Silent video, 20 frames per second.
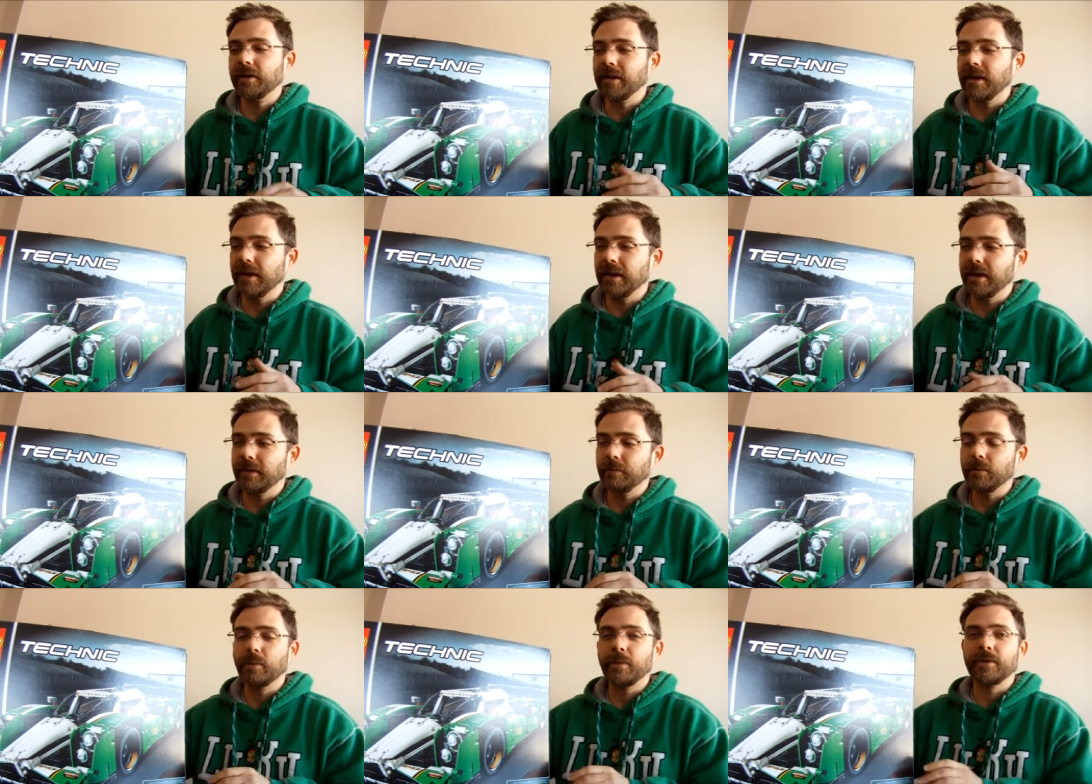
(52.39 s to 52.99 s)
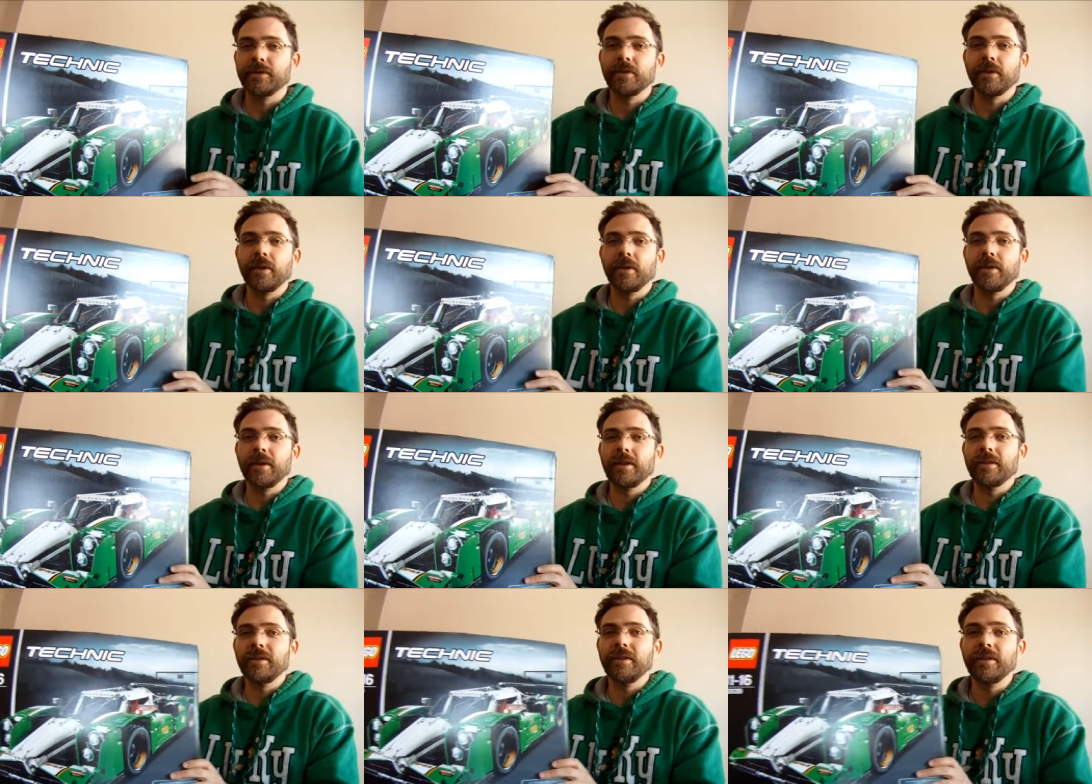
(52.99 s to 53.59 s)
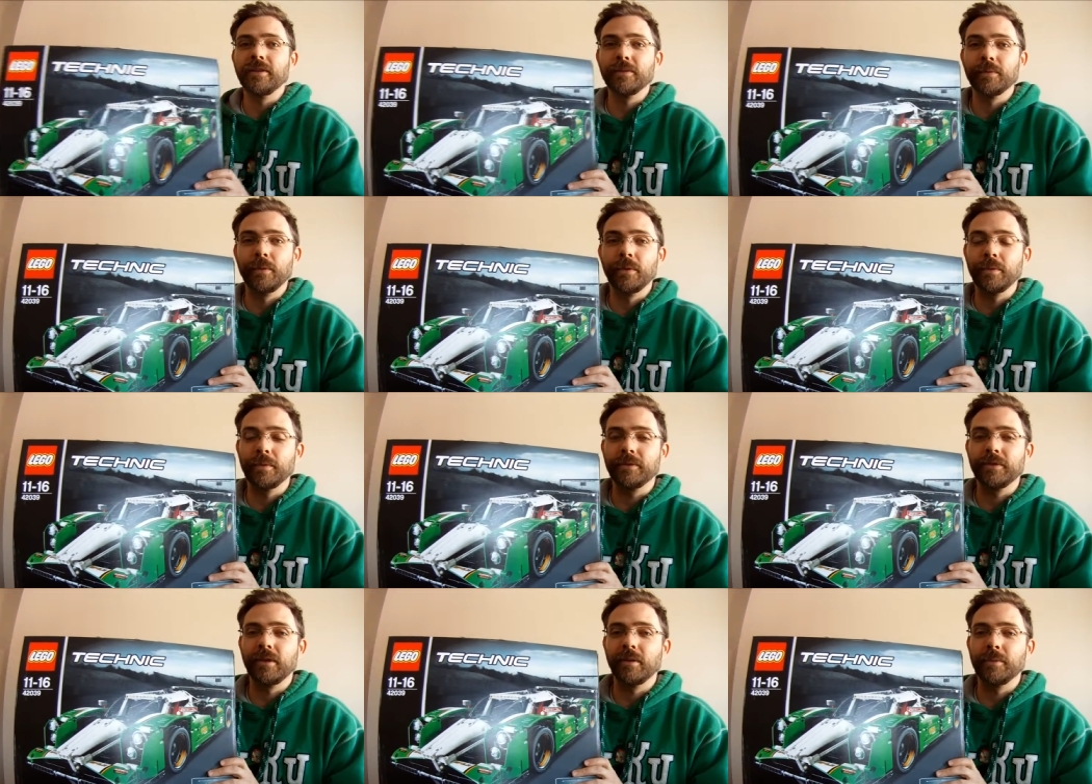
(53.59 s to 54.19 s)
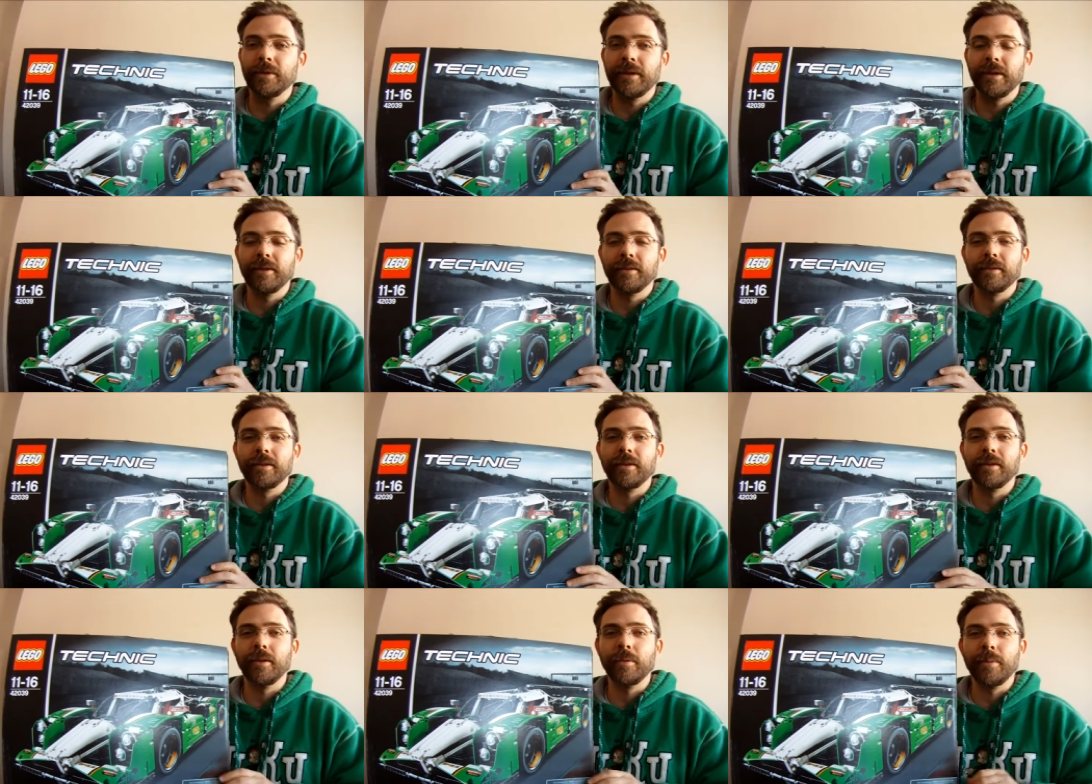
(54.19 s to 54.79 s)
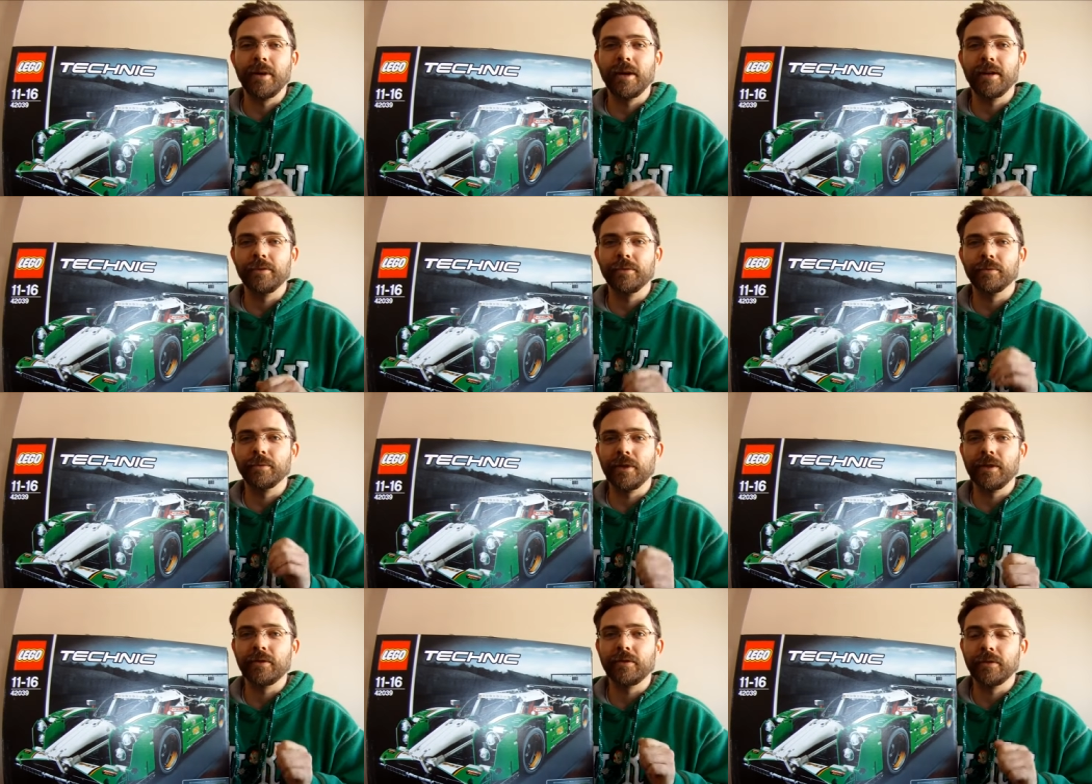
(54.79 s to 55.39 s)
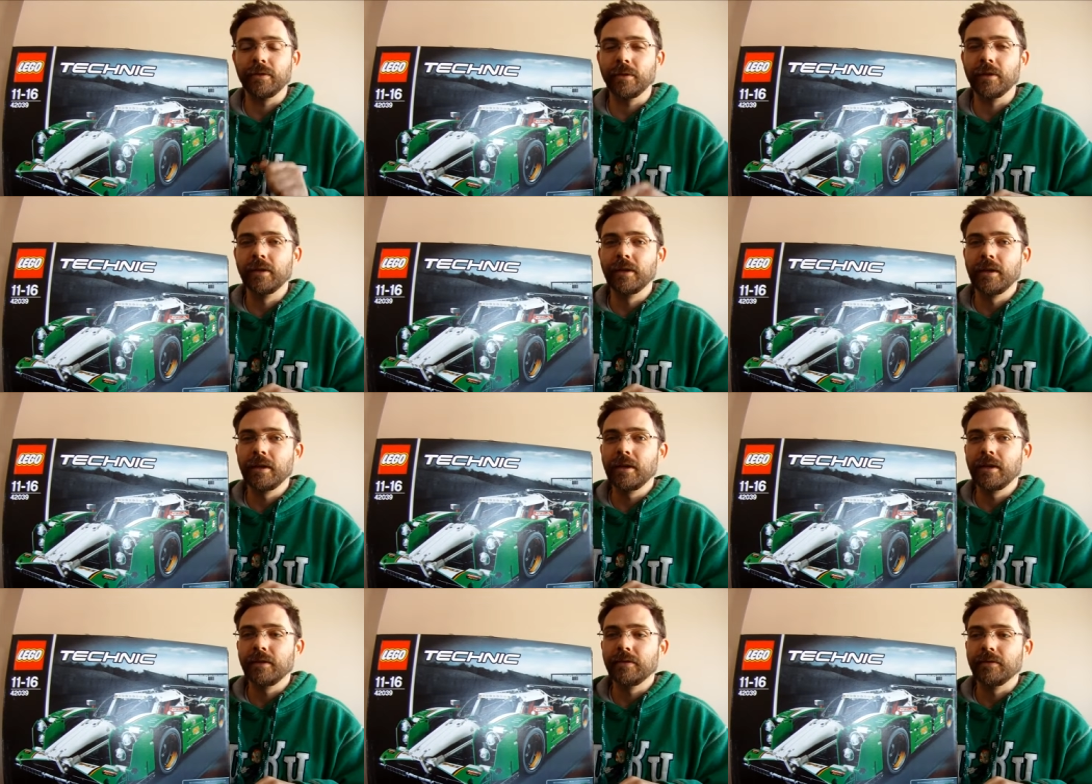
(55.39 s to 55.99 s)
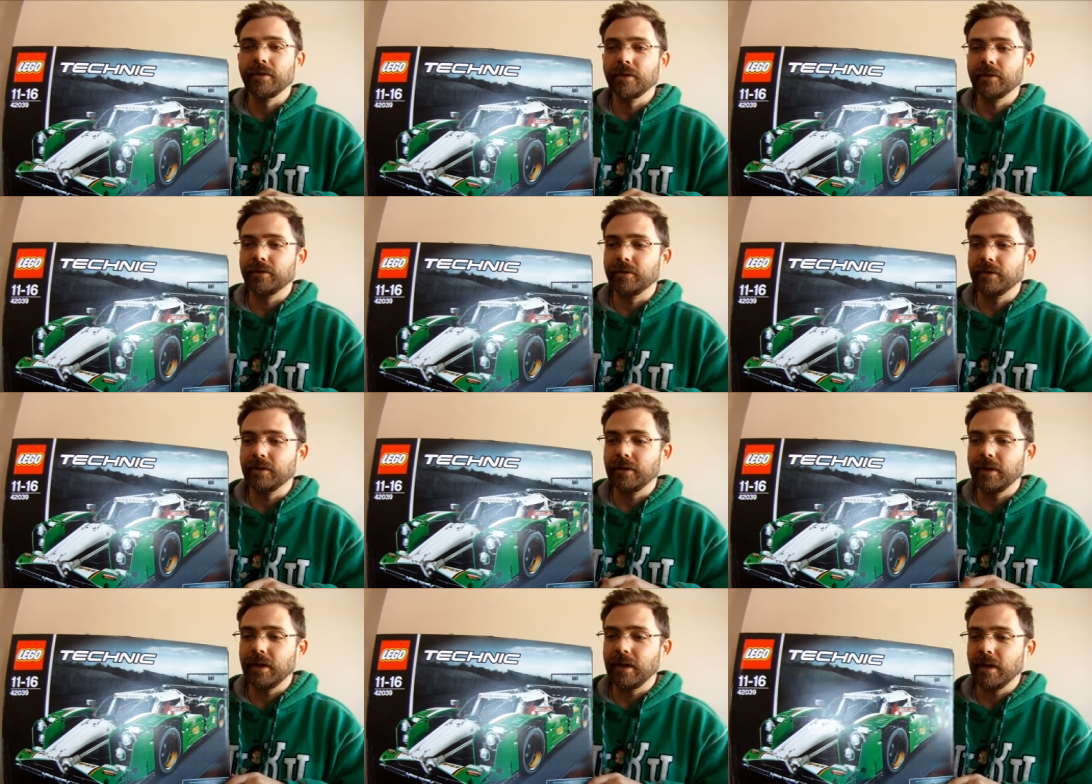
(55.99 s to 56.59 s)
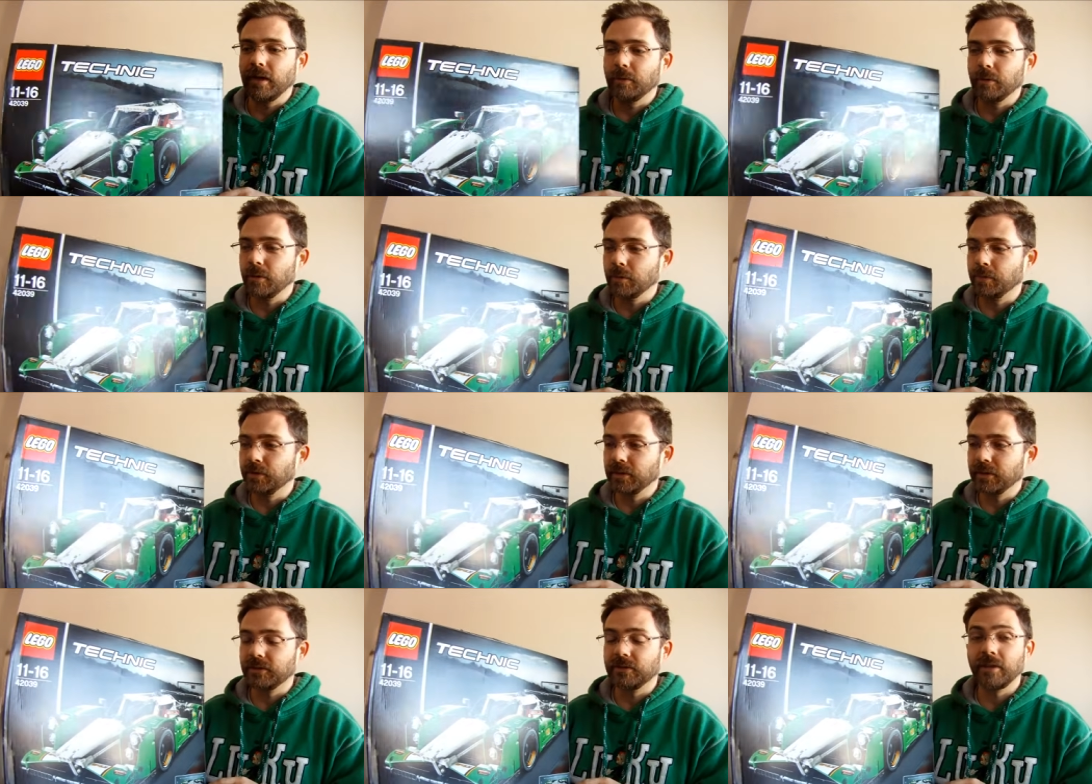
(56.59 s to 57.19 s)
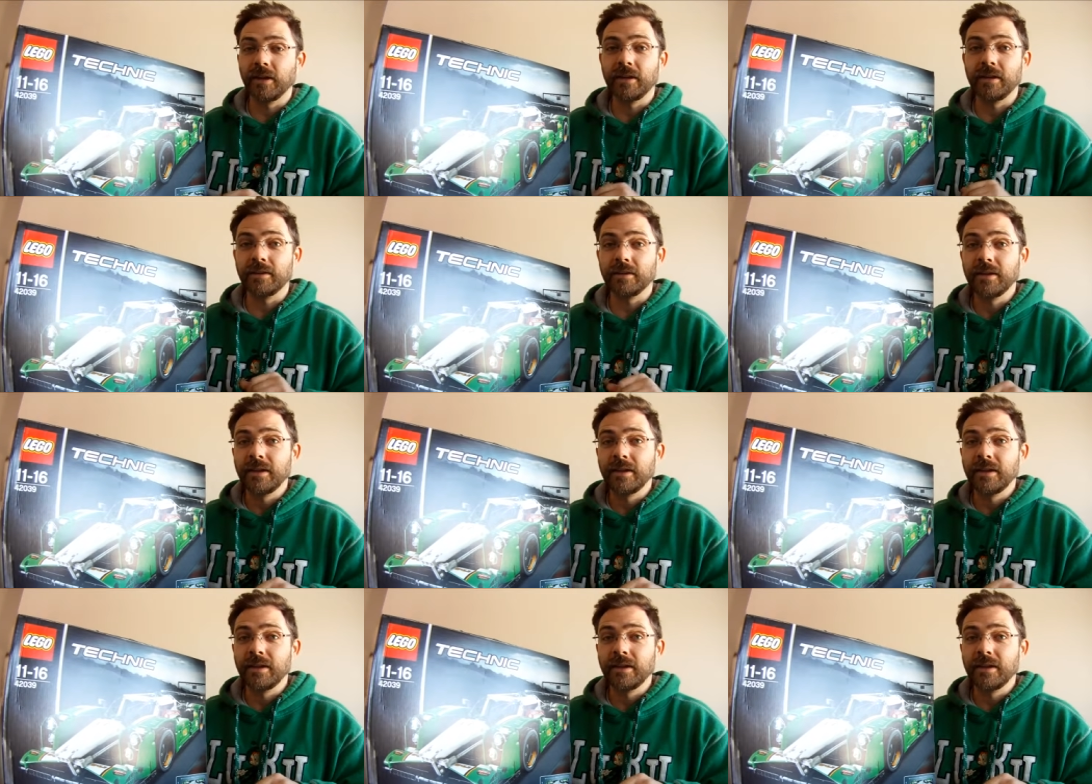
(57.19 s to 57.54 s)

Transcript: And when we saw that this one was coming out, the LeMans Racer version, we were pretty psyched.